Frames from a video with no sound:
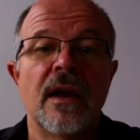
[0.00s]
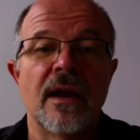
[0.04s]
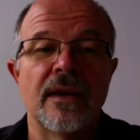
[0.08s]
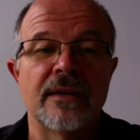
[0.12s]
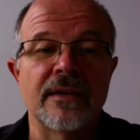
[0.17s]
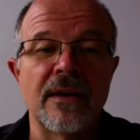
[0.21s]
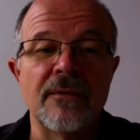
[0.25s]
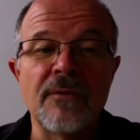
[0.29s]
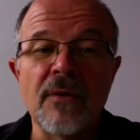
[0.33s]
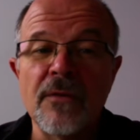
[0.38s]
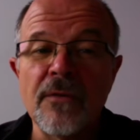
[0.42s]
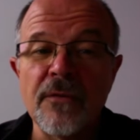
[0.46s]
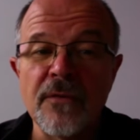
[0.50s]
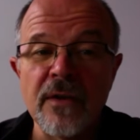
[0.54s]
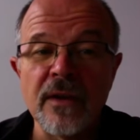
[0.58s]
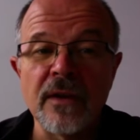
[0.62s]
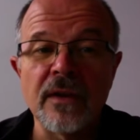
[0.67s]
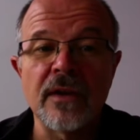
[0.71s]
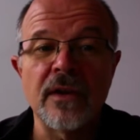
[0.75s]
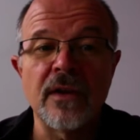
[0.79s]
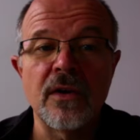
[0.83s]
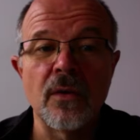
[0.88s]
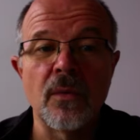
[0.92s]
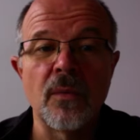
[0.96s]
as I have a
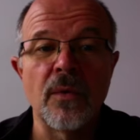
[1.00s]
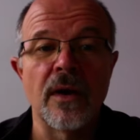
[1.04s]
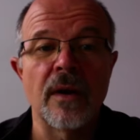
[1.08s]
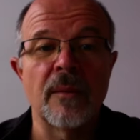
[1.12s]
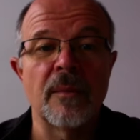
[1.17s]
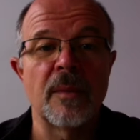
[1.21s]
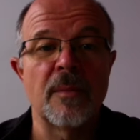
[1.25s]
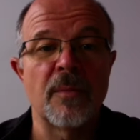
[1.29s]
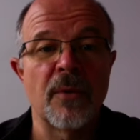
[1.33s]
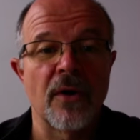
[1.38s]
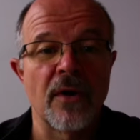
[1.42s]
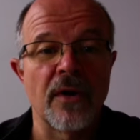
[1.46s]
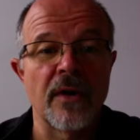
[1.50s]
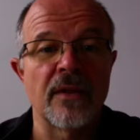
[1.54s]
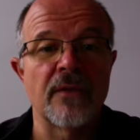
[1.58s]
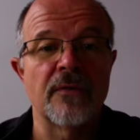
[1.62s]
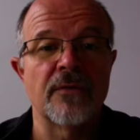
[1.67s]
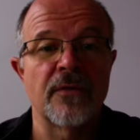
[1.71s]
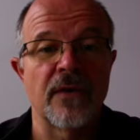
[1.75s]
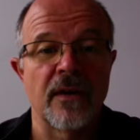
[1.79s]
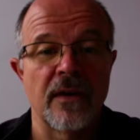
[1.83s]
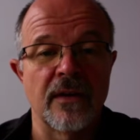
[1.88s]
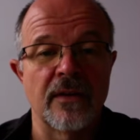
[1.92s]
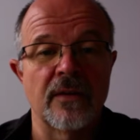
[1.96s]
feeling you'll want to be part of the
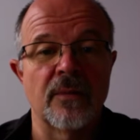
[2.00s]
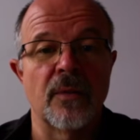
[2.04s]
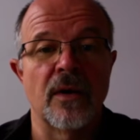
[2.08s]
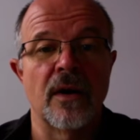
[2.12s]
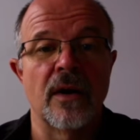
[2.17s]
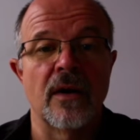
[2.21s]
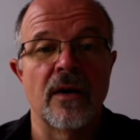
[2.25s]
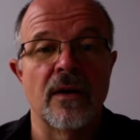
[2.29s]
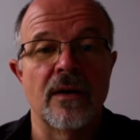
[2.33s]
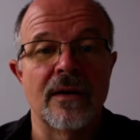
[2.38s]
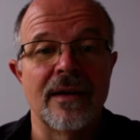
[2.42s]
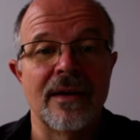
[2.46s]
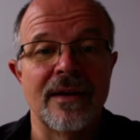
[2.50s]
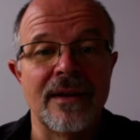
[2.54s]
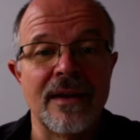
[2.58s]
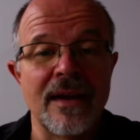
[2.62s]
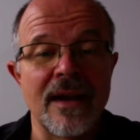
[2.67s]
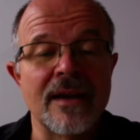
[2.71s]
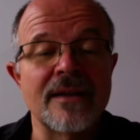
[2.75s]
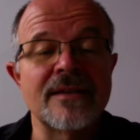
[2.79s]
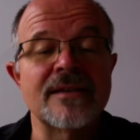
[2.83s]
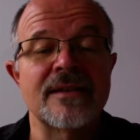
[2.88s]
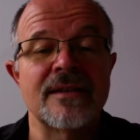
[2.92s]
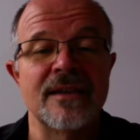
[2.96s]
fun as well. And
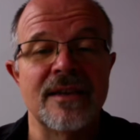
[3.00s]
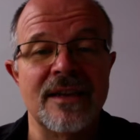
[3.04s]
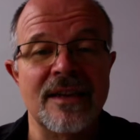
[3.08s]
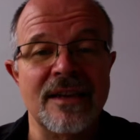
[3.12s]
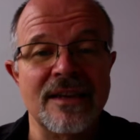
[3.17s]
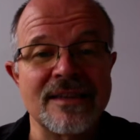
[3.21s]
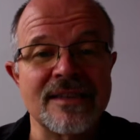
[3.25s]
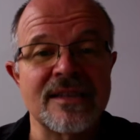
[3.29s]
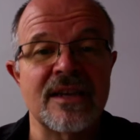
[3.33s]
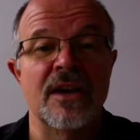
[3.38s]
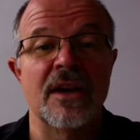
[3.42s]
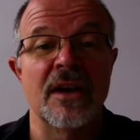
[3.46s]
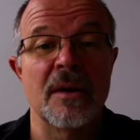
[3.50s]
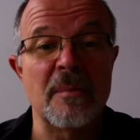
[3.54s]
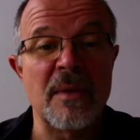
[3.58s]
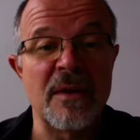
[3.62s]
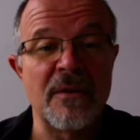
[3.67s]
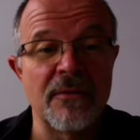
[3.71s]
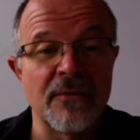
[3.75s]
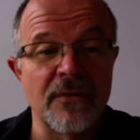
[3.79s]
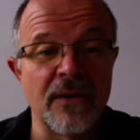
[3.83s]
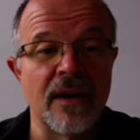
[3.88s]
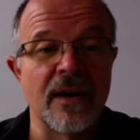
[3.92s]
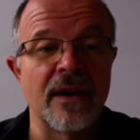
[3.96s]
yes, it's going to be
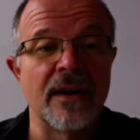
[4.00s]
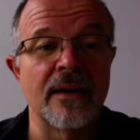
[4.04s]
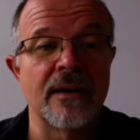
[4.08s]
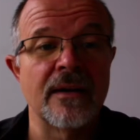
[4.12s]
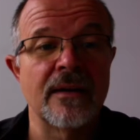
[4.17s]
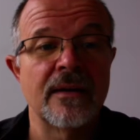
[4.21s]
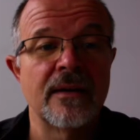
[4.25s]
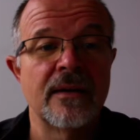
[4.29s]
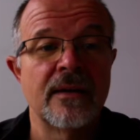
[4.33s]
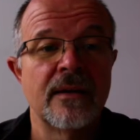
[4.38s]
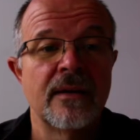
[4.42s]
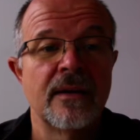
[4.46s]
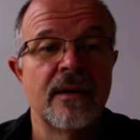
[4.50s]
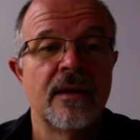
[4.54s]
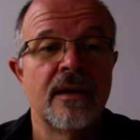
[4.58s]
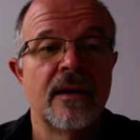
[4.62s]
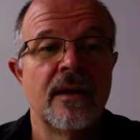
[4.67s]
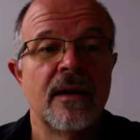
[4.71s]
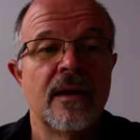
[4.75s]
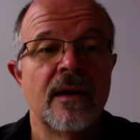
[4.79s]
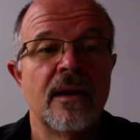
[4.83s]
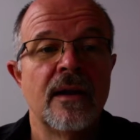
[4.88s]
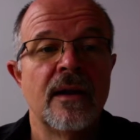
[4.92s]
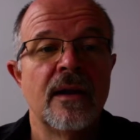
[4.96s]
fun.
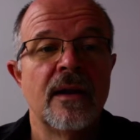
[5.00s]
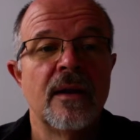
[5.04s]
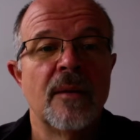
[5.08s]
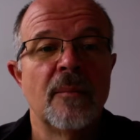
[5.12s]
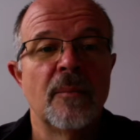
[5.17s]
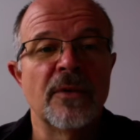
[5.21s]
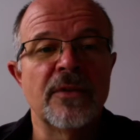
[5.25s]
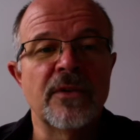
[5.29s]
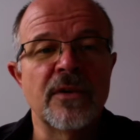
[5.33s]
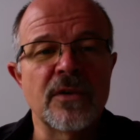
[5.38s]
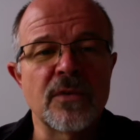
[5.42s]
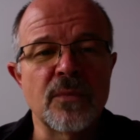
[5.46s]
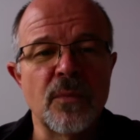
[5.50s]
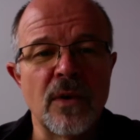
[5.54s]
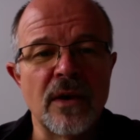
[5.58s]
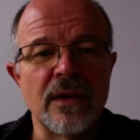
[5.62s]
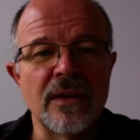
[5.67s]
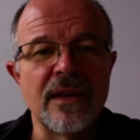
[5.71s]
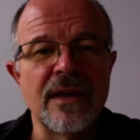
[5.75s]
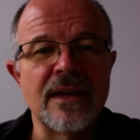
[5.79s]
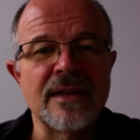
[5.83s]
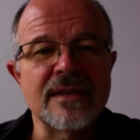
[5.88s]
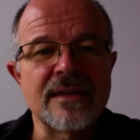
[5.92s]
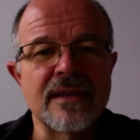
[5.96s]
But there's one
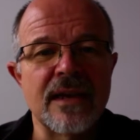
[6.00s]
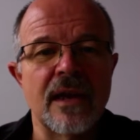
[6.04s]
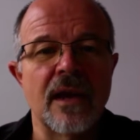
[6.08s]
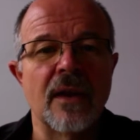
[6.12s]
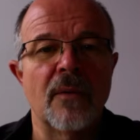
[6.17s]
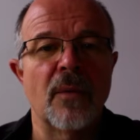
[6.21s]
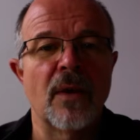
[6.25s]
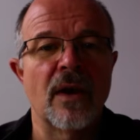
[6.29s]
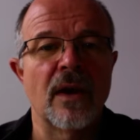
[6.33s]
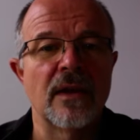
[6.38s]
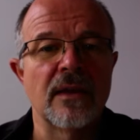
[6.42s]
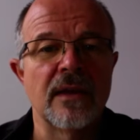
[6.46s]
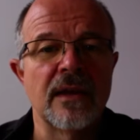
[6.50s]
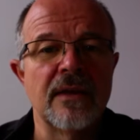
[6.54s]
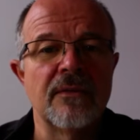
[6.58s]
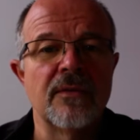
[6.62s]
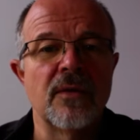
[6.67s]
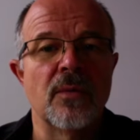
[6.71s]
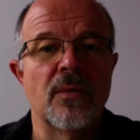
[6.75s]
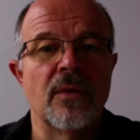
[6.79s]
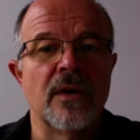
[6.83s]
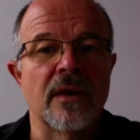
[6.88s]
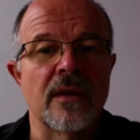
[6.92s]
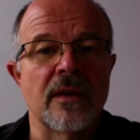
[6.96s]
last thing I want to leave
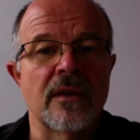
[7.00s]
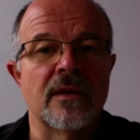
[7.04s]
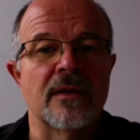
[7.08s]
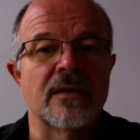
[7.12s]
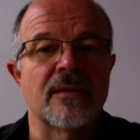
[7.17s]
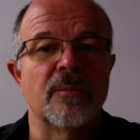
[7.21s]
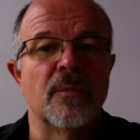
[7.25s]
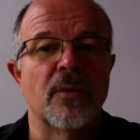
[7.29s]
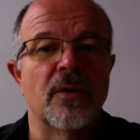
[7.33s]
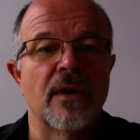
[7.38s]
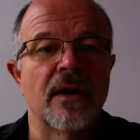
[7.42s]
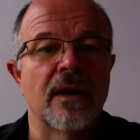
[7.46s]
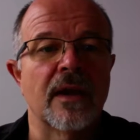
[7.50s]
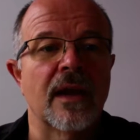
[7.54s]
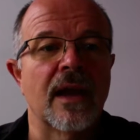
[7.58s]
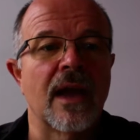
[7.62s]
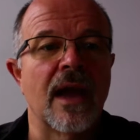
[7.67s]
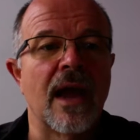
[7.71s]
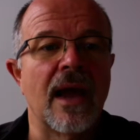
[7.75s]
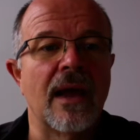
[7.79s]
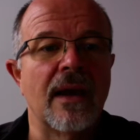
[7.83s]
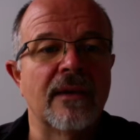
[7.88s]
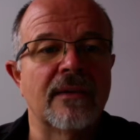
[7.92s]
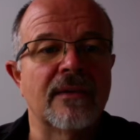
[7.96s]
you with this morning,
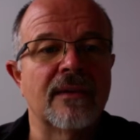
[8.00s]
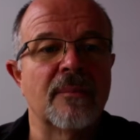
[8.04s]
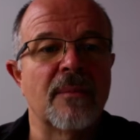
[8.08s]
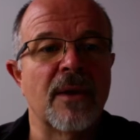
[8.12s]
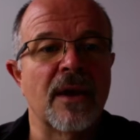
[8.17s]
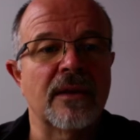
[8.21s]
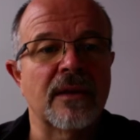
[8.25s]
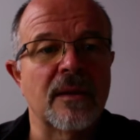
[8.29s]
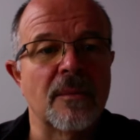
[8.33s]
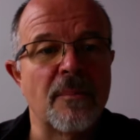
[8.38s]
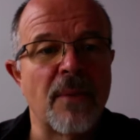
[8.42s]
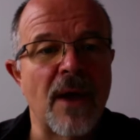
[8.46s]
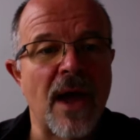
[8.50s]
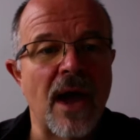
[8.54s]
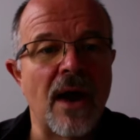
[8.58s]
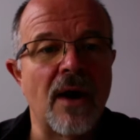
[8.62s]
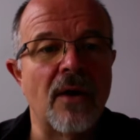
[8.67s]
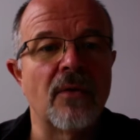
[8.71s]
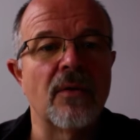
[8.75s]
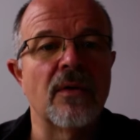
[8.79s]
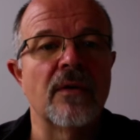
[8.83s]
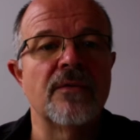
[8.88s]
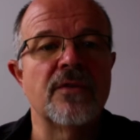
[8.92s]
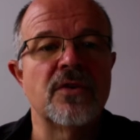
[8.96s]
and it's about the
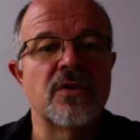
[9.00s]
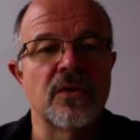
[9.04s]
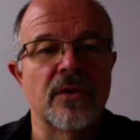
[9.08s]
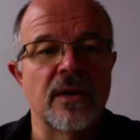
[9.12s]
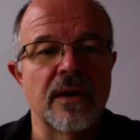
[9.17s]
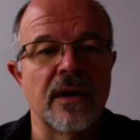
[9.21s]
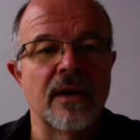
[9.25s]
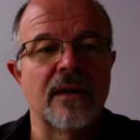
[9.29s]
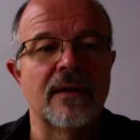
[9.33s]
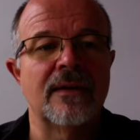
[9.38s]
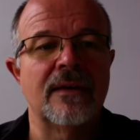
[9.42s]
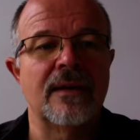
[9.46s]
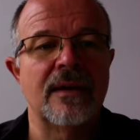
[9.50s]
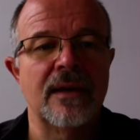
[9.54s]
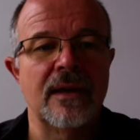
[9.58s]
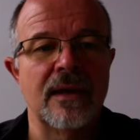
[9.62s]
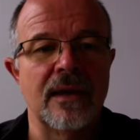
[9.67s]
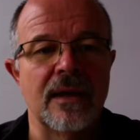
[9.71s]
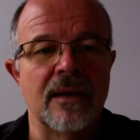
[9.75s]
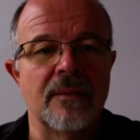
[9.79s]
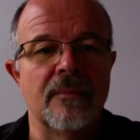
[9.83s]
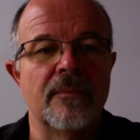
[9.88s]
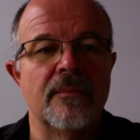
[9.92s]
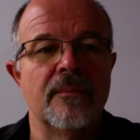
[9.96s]
power of joining a
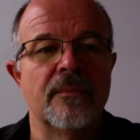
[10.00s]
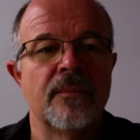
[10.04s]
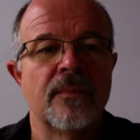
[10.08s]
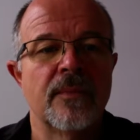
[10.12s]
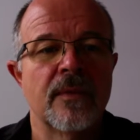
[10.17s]
team.